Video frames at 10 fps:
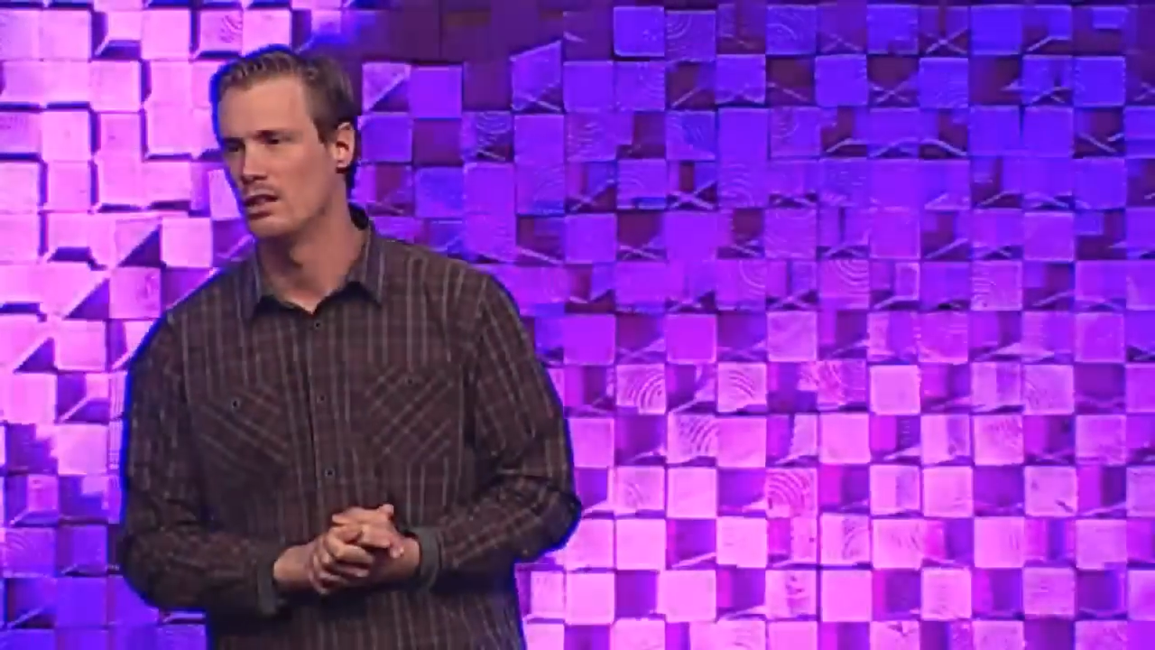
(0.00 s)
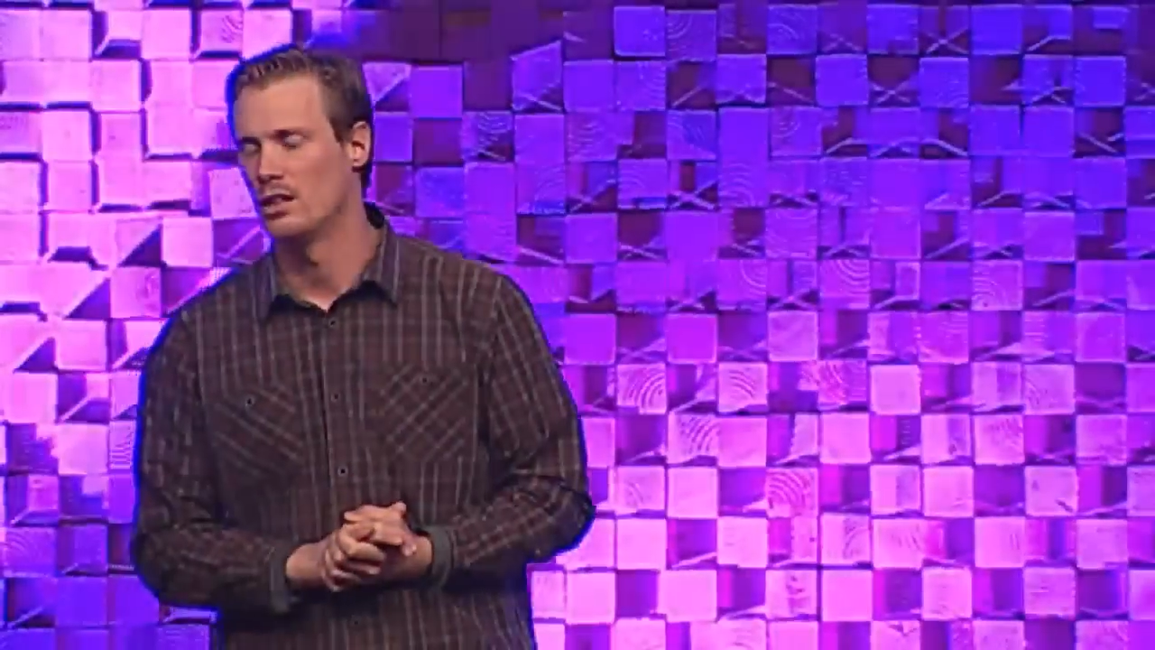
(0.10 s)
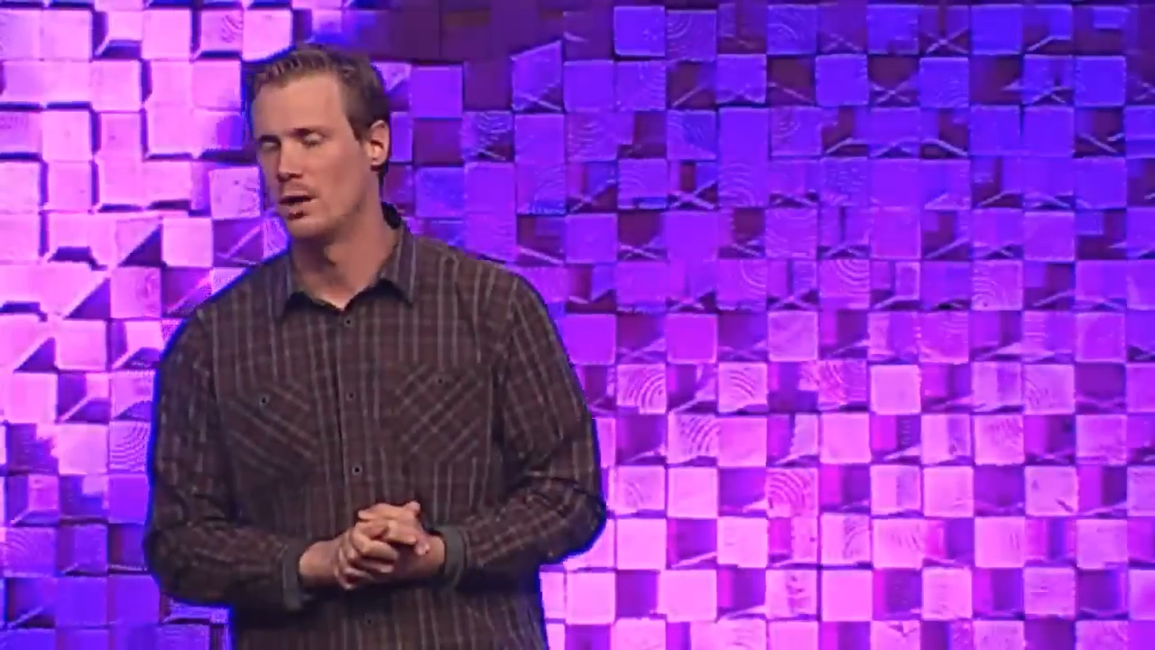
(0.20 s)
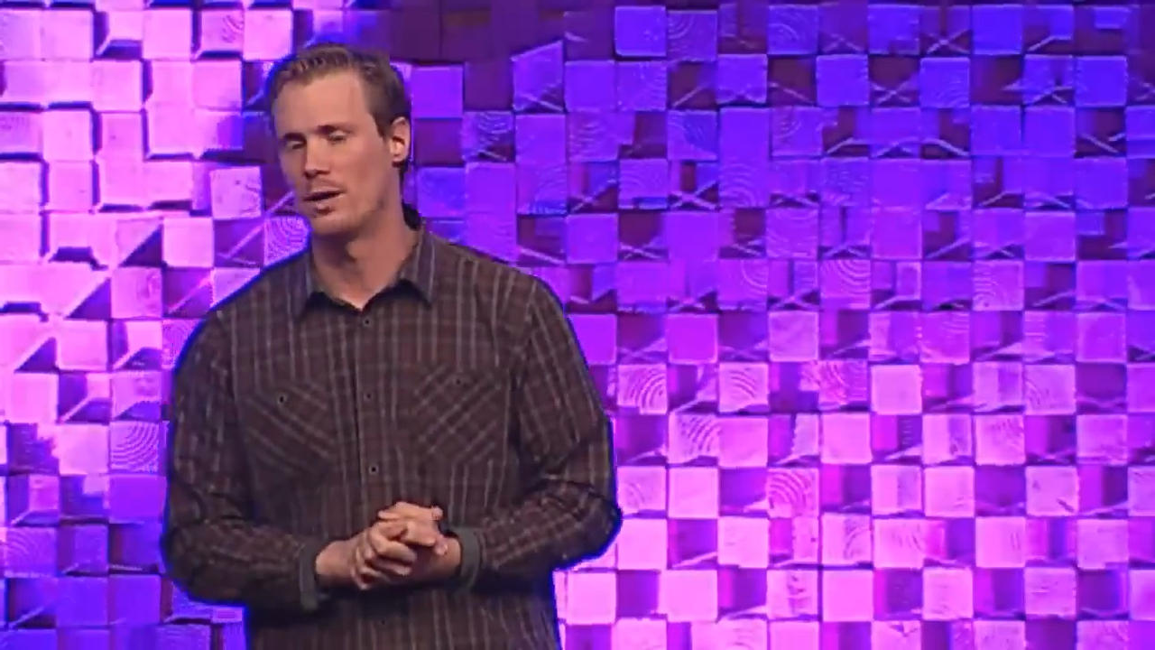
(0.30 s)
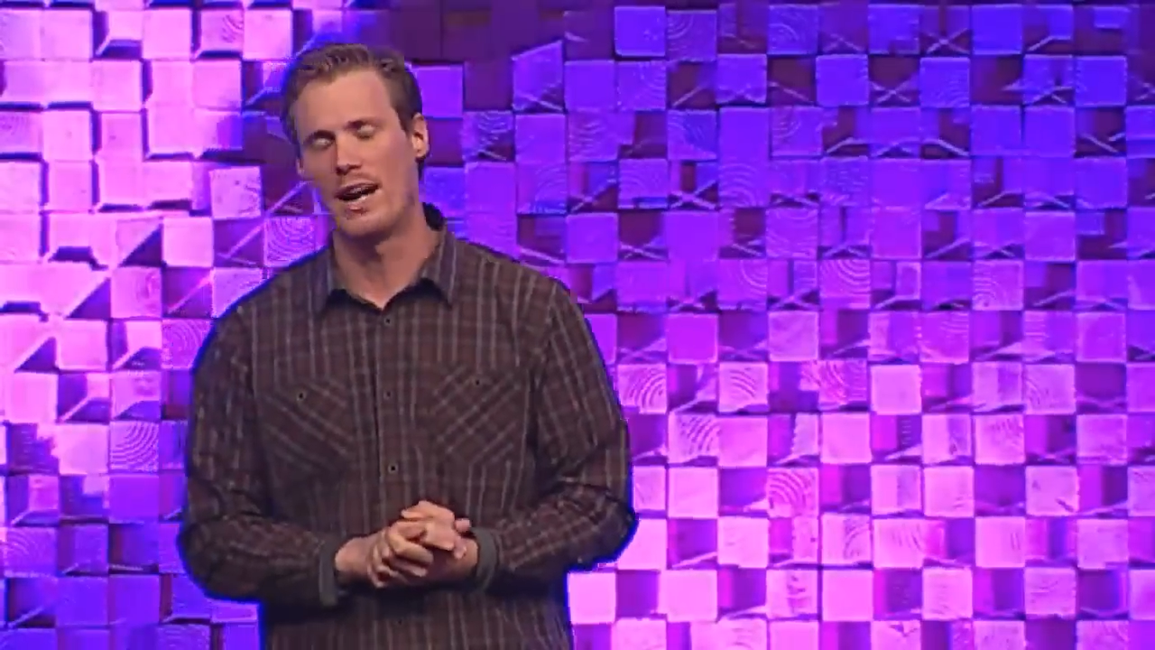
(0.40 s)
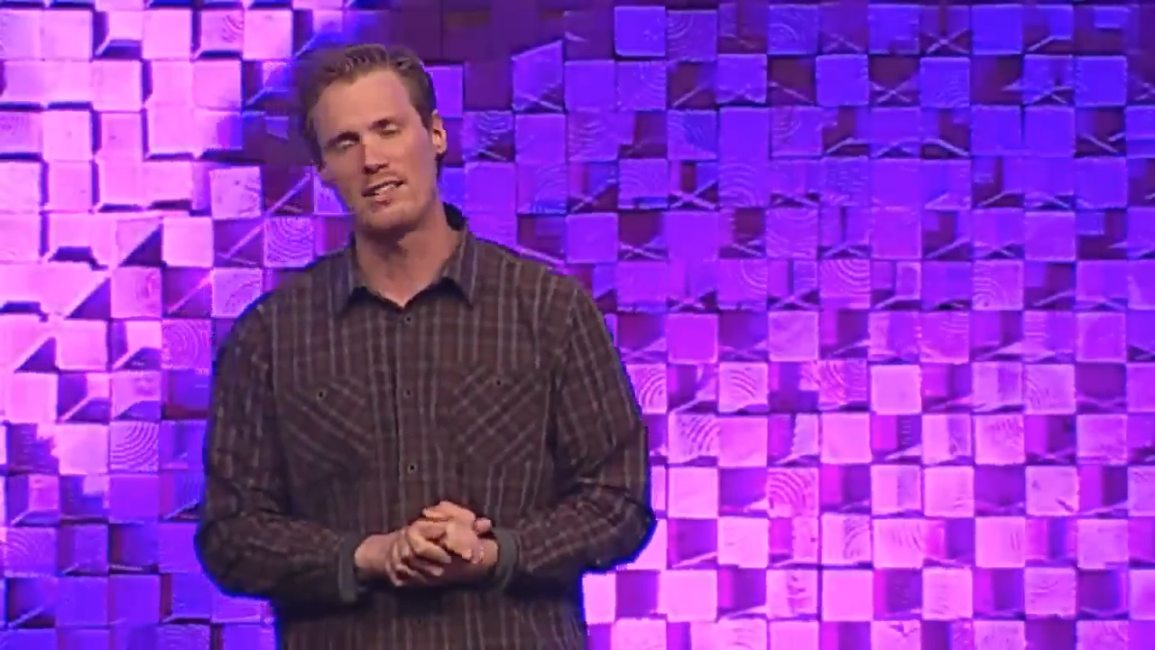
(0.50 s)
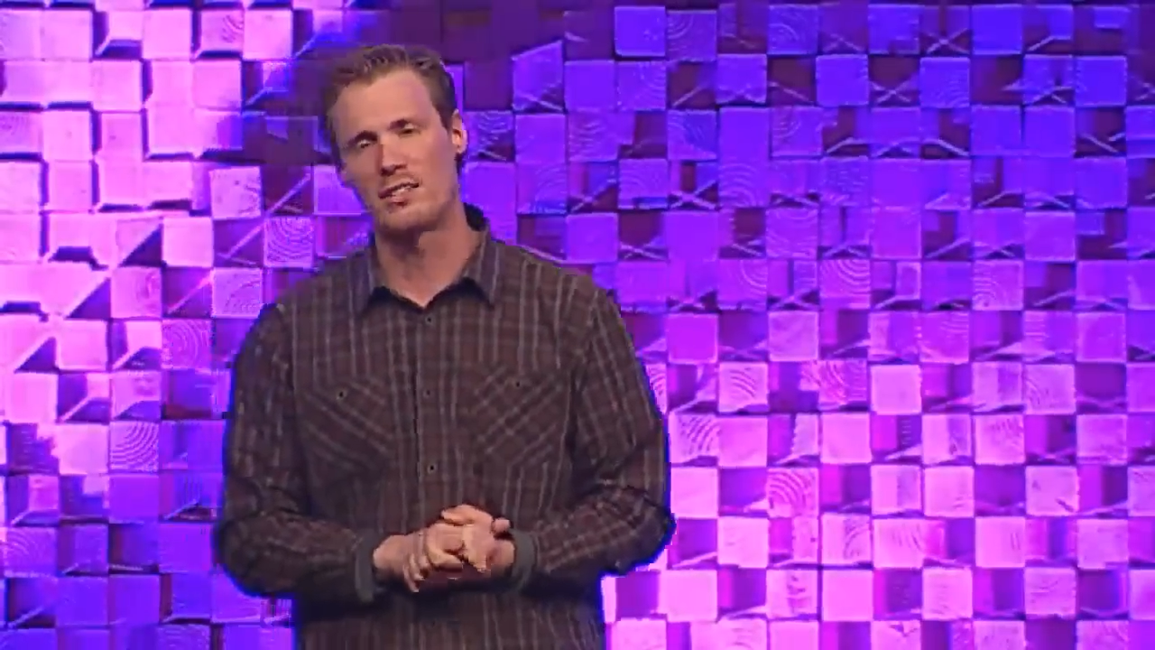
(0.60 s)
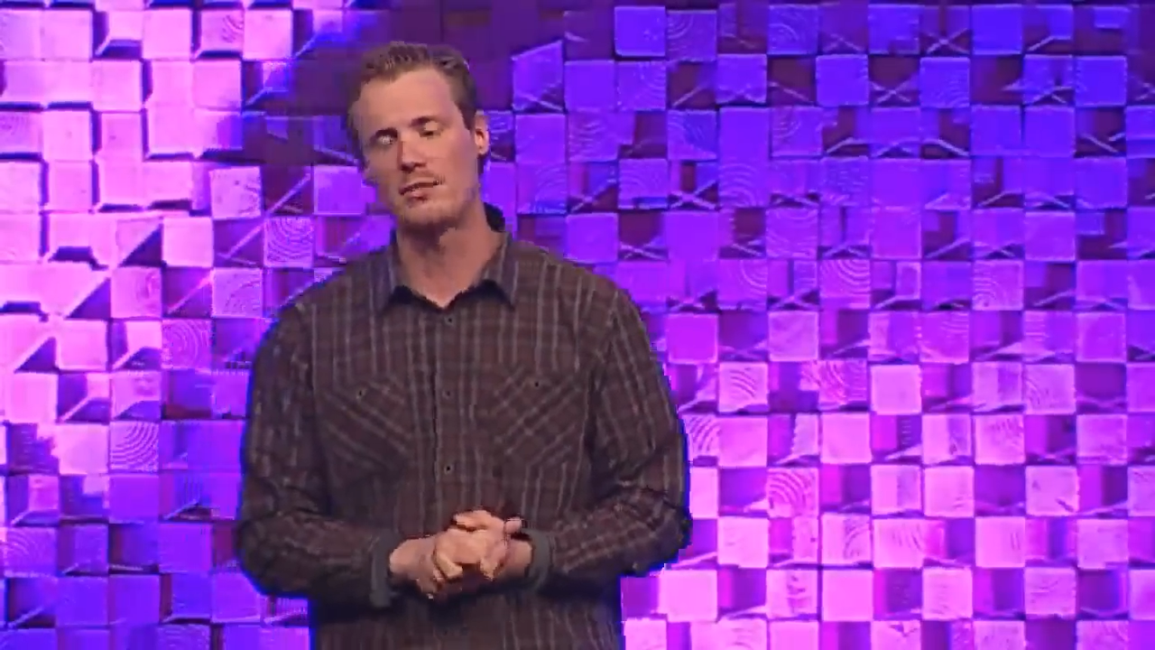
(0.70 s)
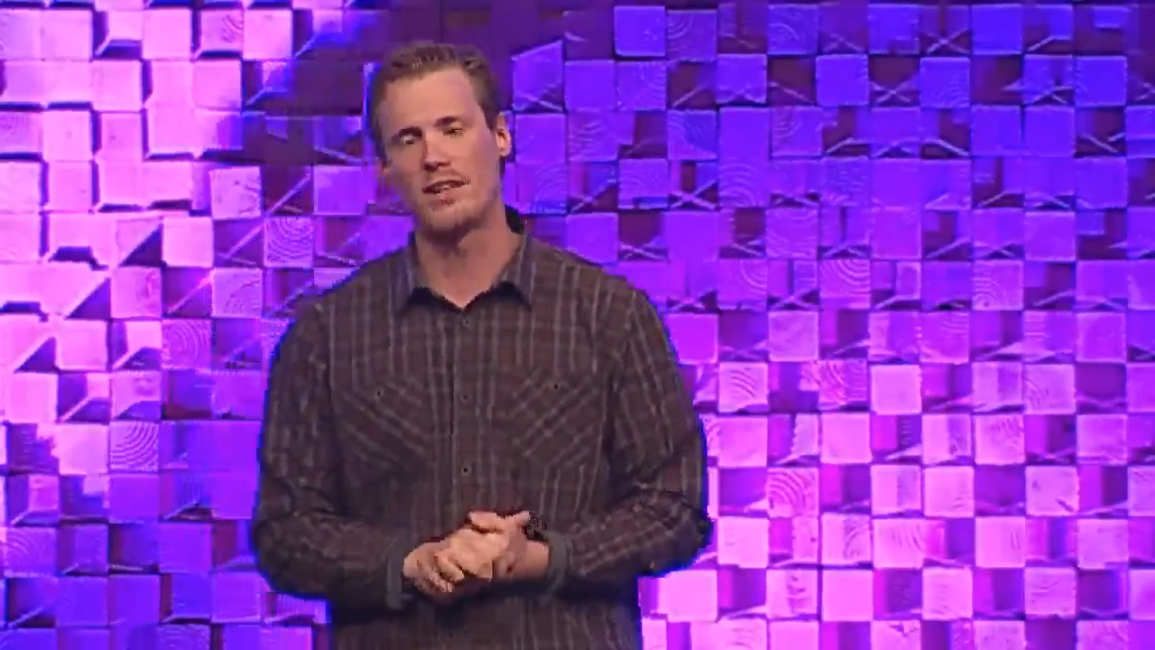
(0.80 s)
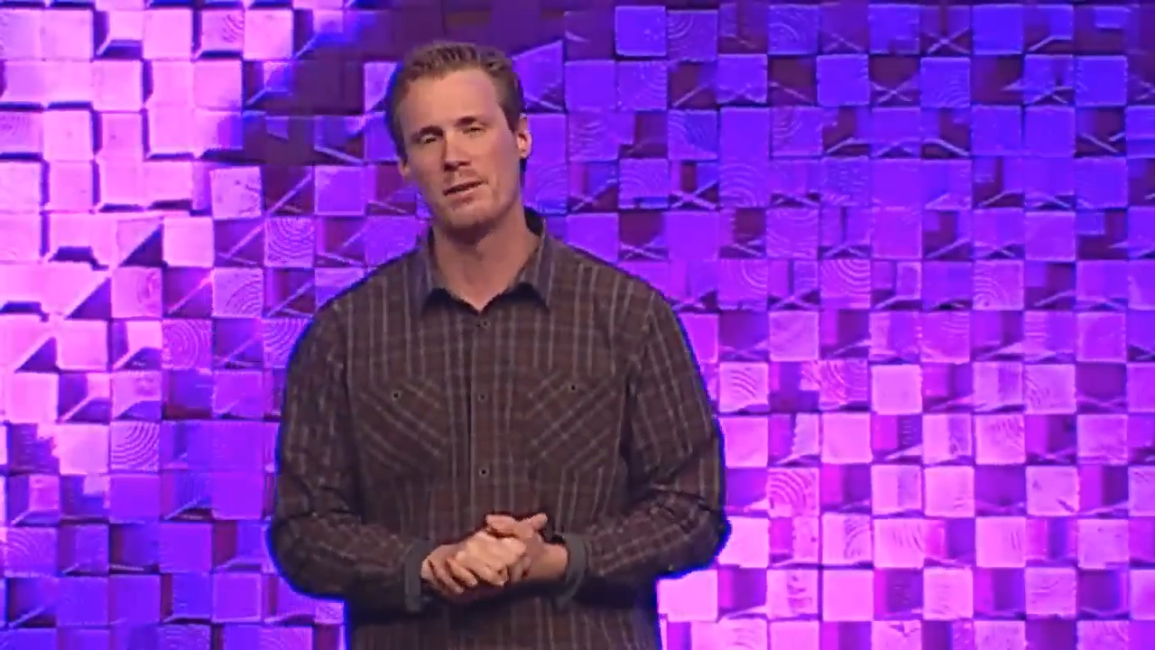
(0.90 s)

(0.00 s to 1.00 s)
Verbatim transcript: I want to ask you a very